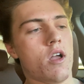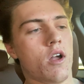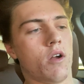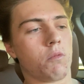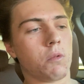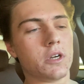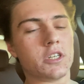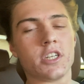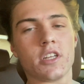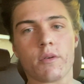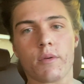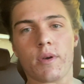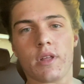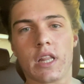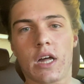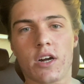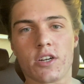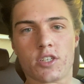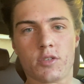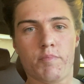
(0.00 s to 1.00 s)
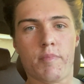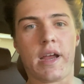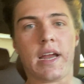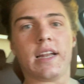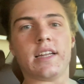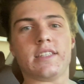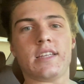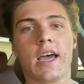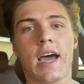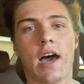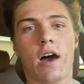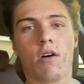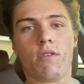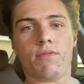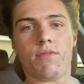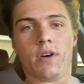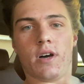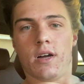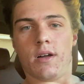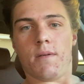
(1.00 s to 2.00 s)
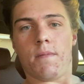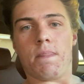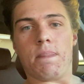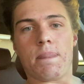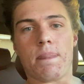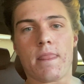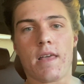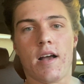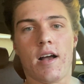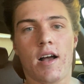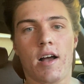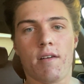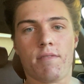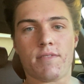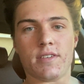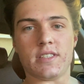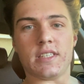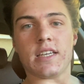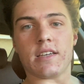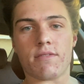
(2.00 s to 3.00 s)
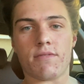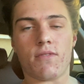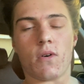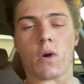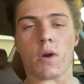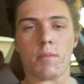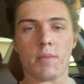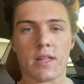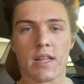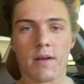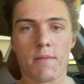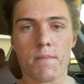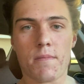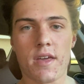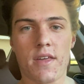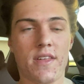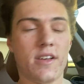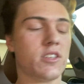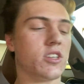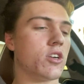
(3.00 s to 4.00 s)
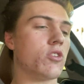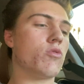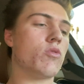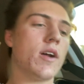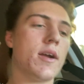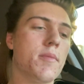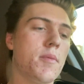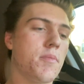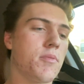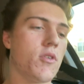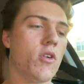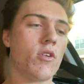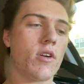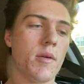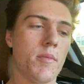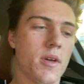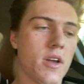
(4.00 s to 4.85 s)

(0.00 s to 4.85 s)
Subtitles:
originally we launched Beta to Alpha Physique Formula. And that was an incredible program.